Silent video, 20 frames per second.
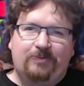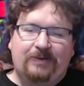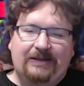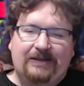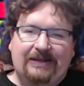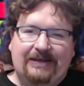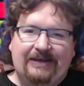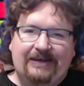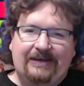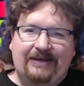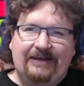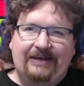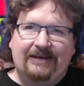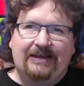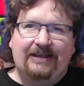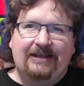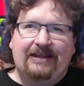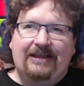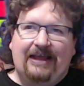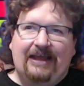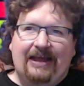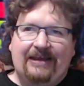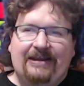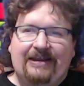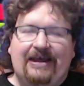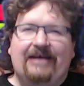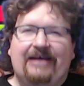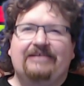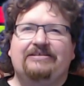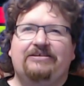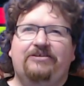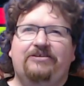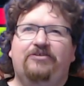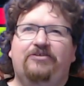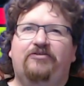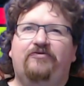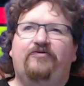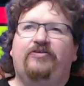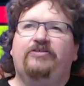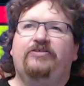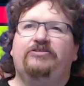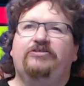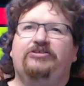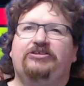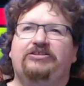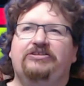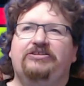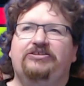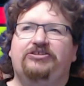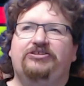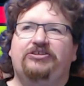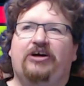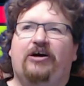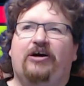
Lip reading: to play and has no functioning